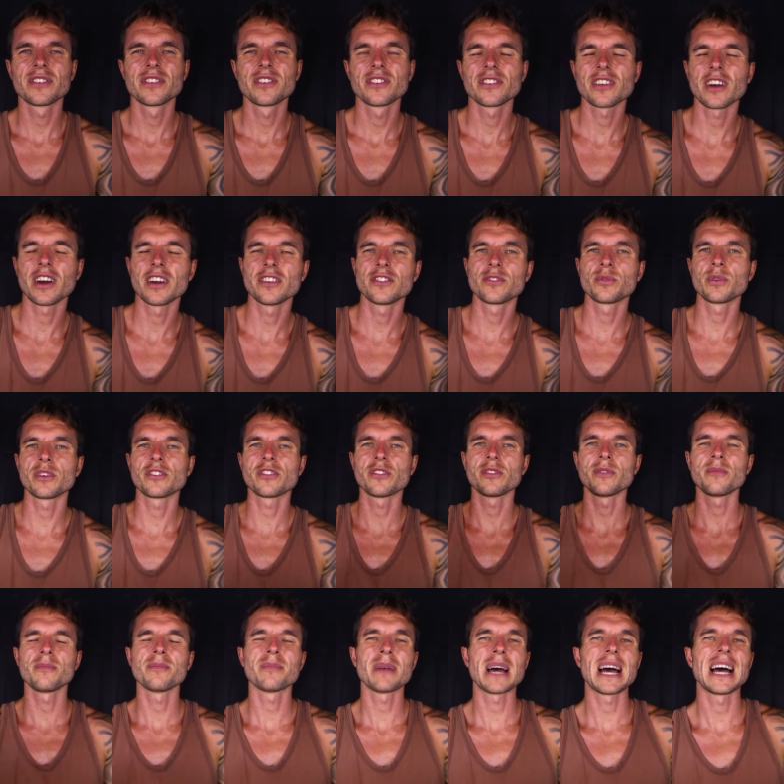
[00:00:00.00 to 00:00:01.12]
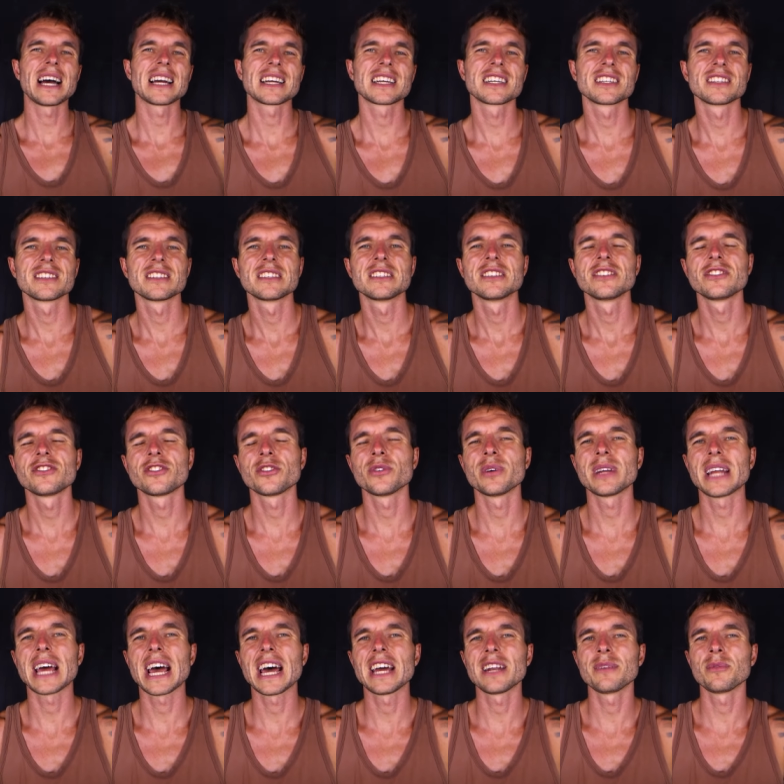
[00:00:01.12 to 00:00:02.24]
started switching back to an
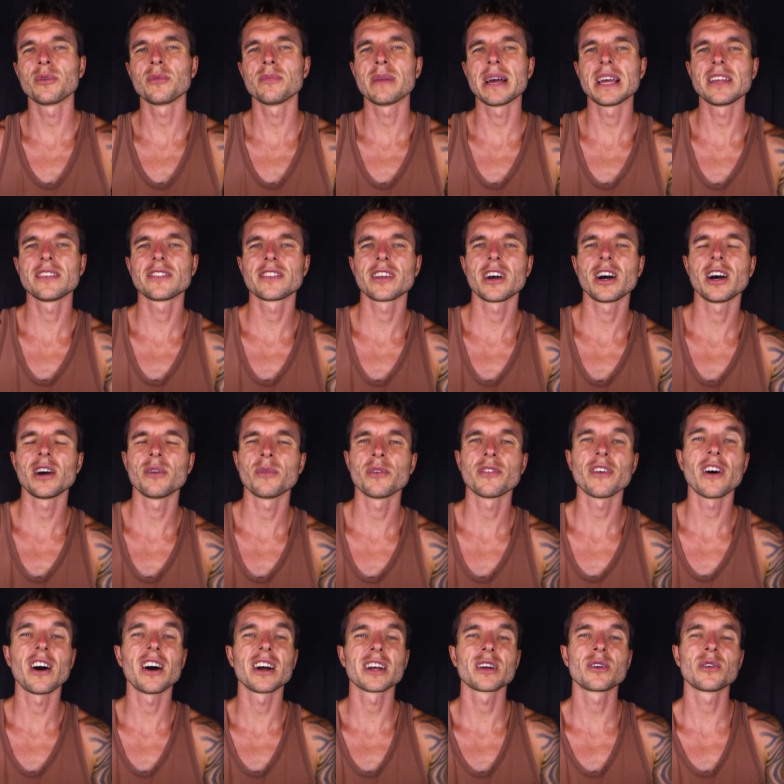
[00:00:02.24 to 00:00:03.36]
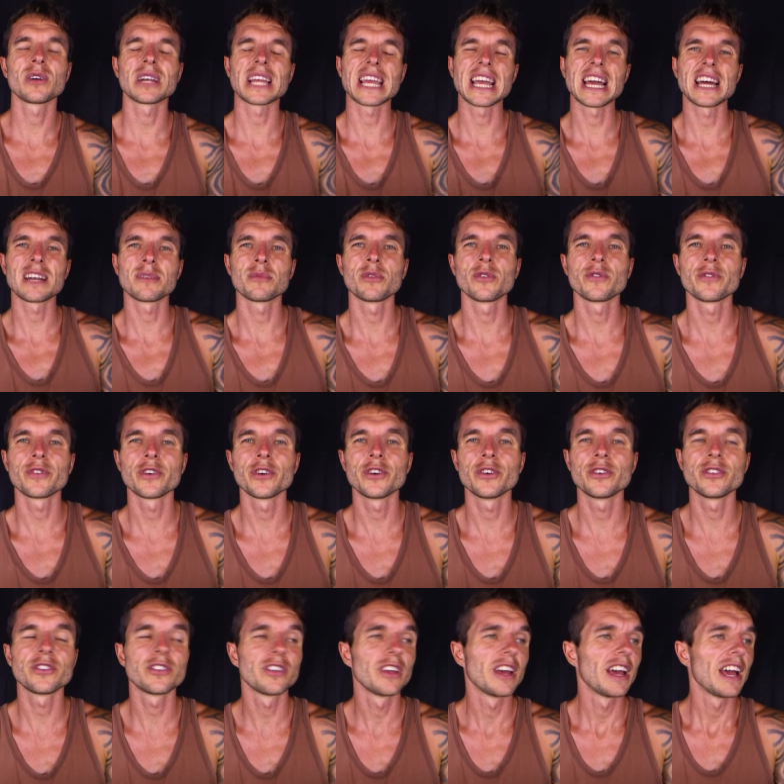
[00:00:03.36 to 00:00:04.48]
animal based diet with high quality animal
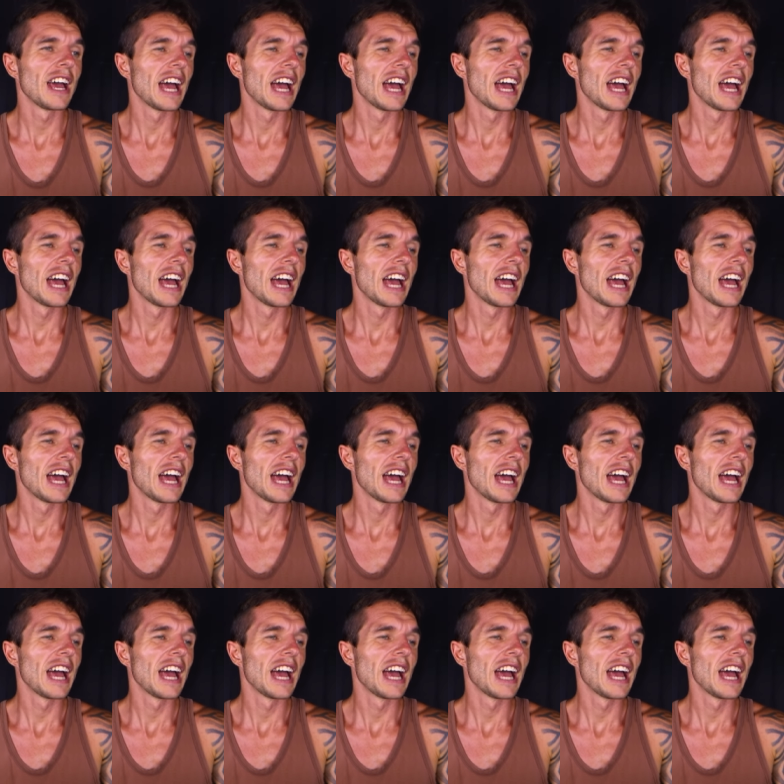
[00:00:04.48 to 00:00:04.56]
foods